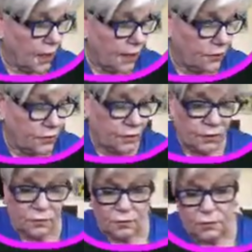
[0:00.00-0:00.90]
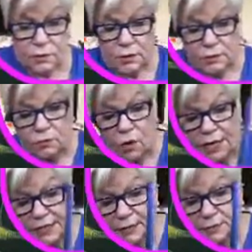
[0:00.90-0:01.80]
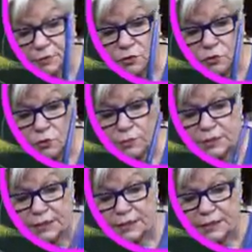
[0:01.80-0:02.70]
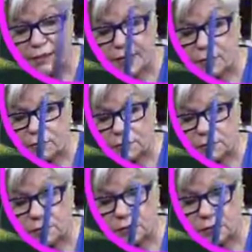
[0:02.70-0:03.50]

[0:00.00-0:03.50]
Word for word: I don't know uh, why it absorbed it into that one